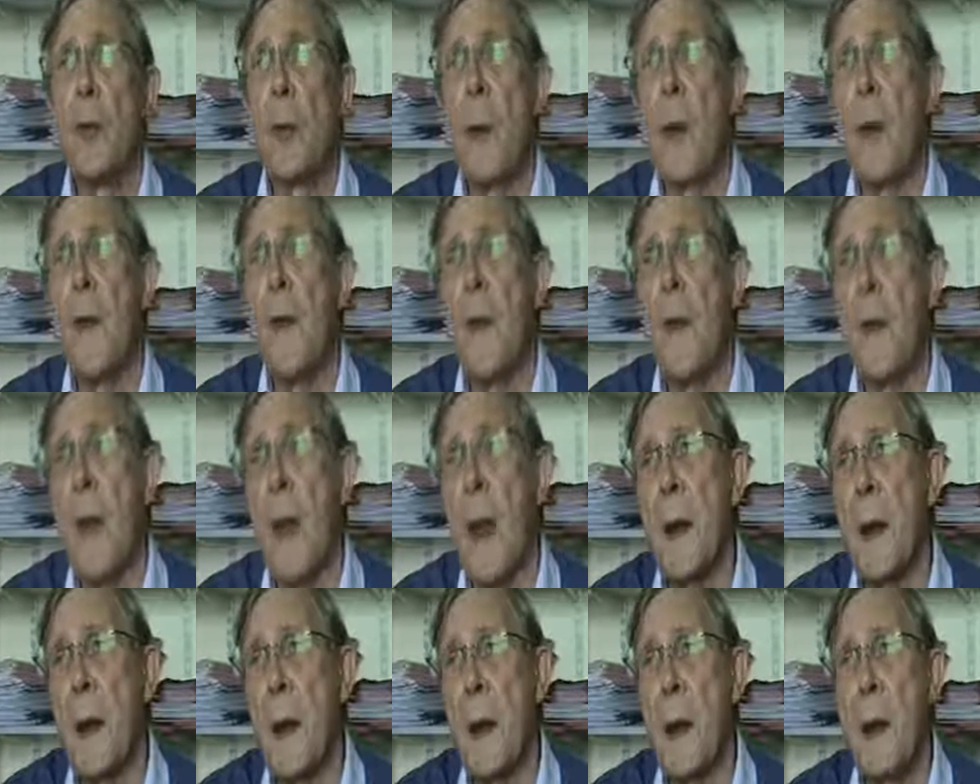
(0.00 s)
rather
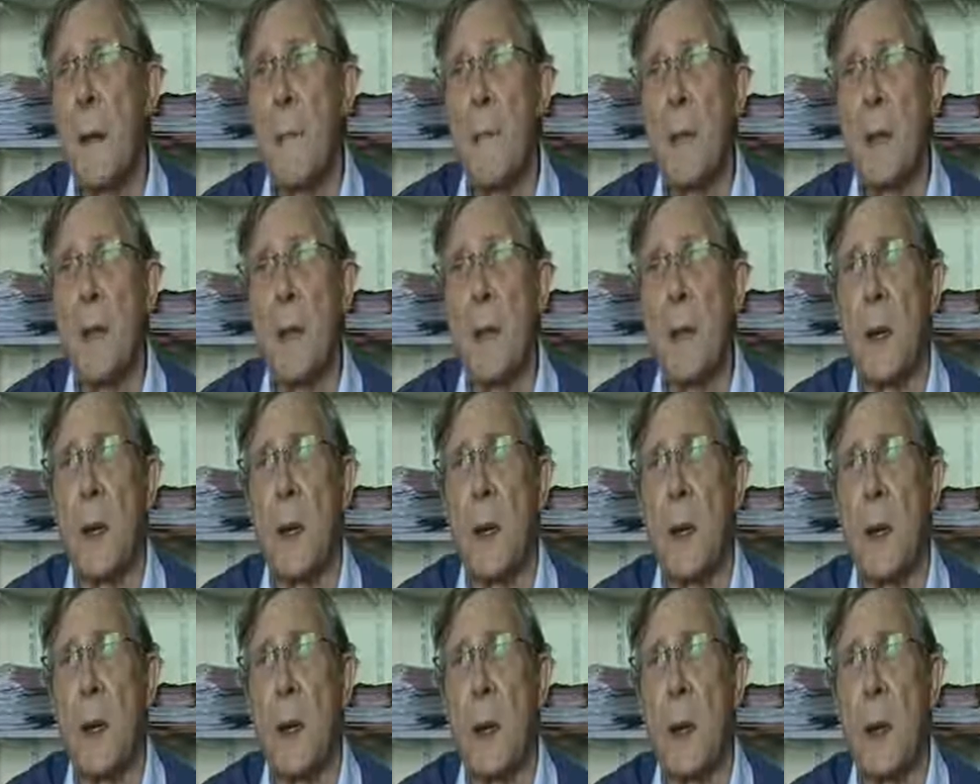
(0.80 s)
than
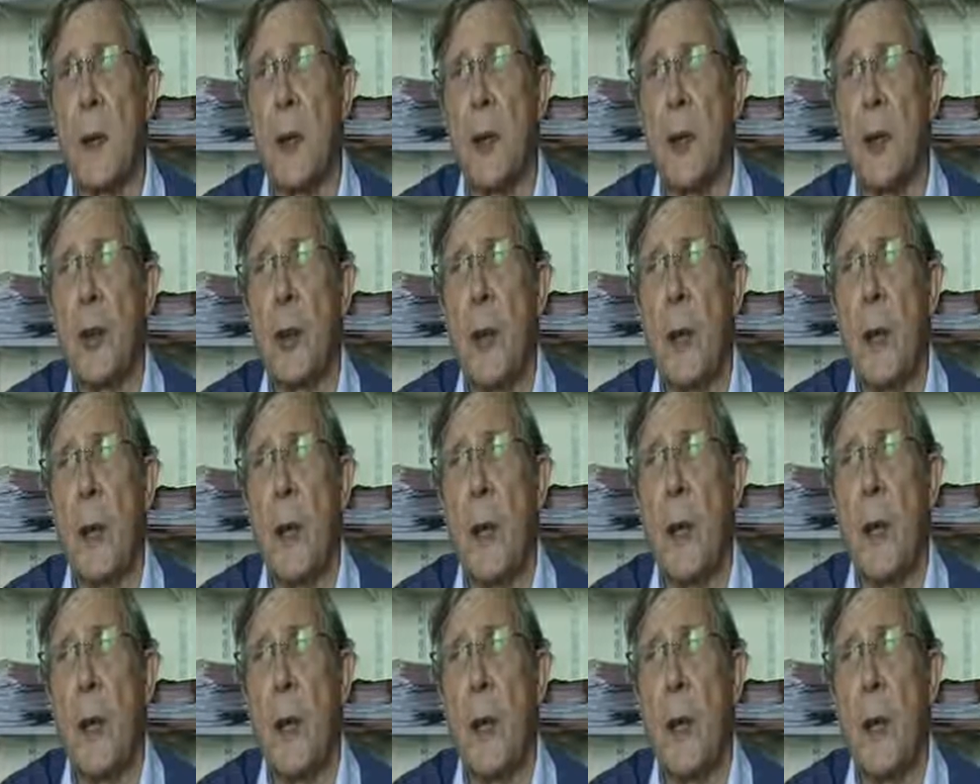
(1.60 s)
implicit knowledge,